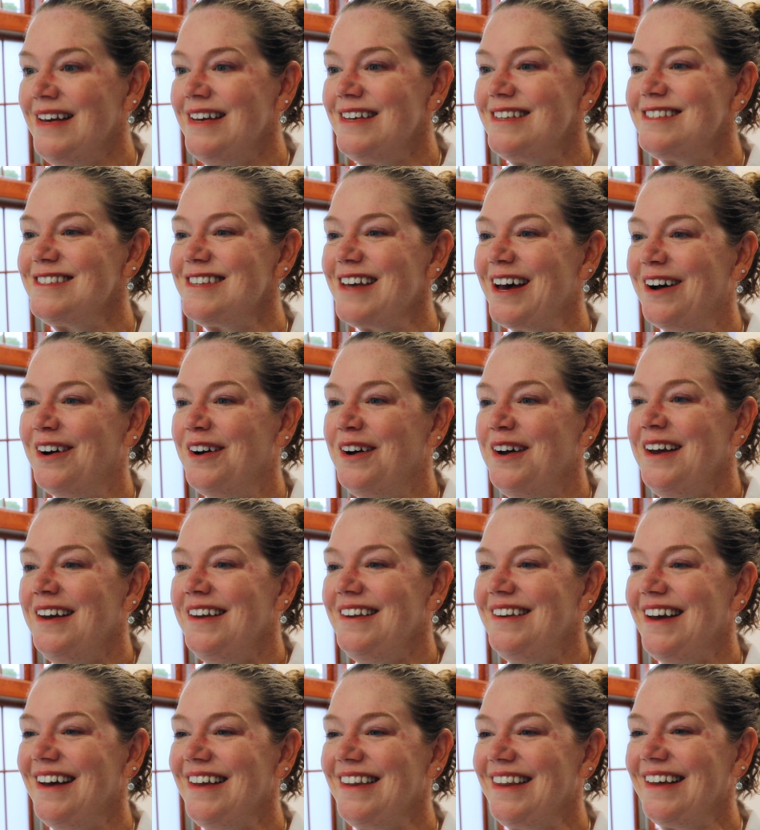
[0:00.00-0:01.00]
So
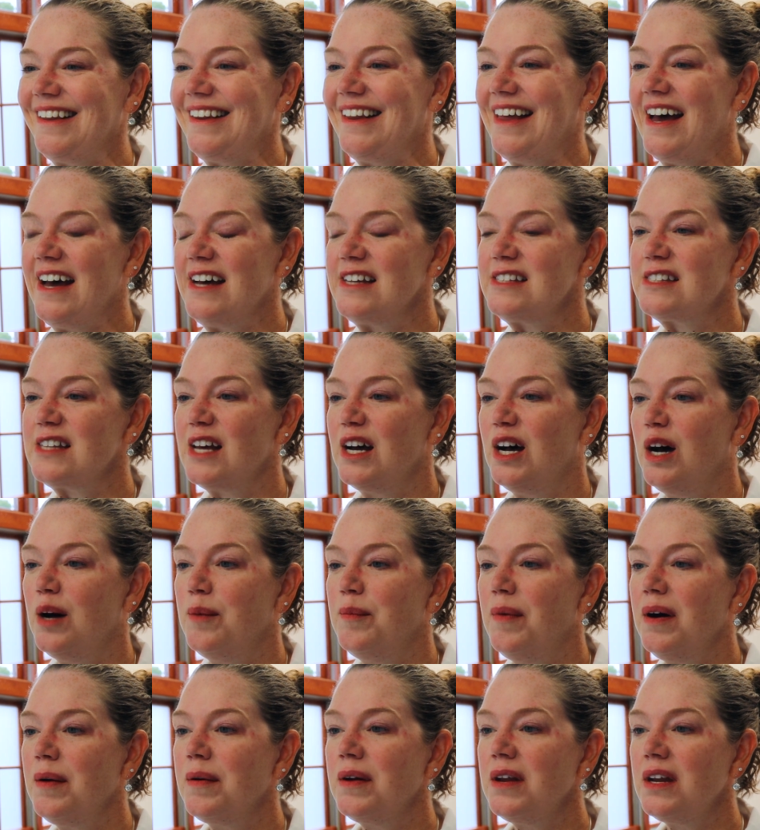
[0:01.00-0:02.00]
nonetheless,
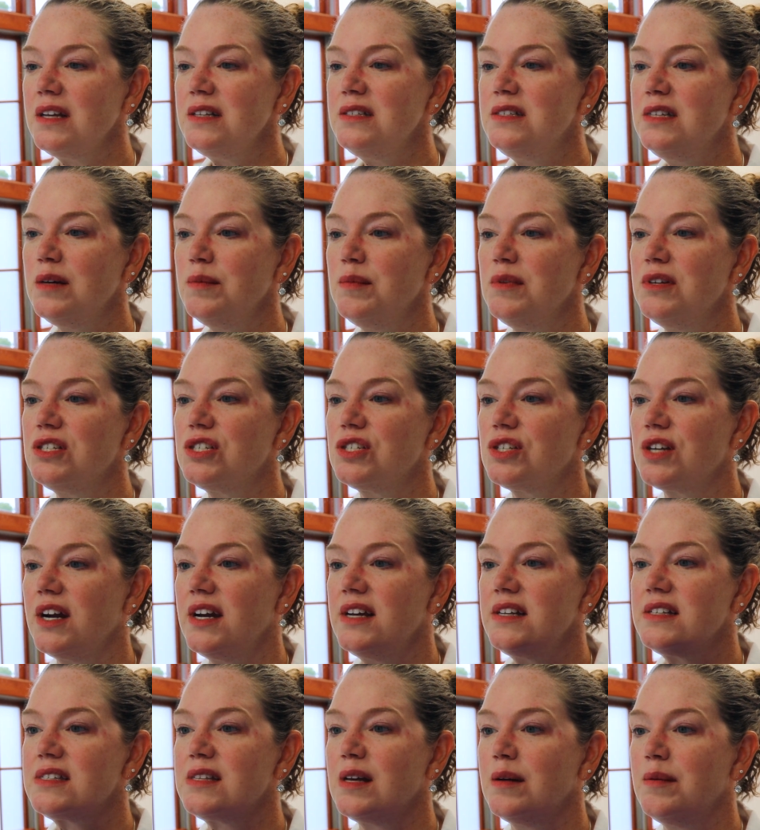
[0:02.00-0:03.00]
I'm going to
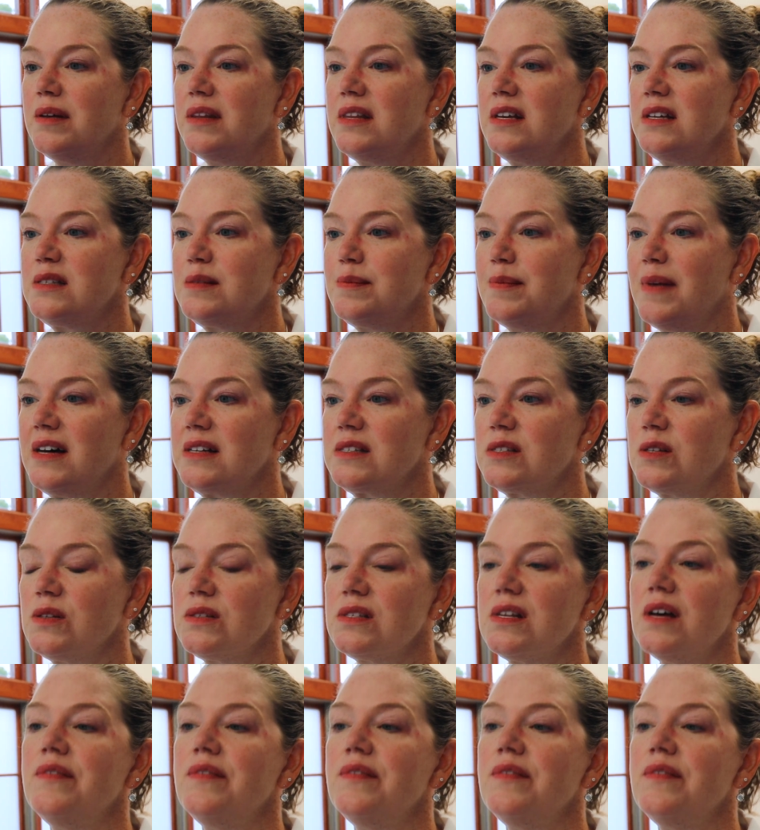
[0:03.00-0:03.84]
demonstrate some of these muscles.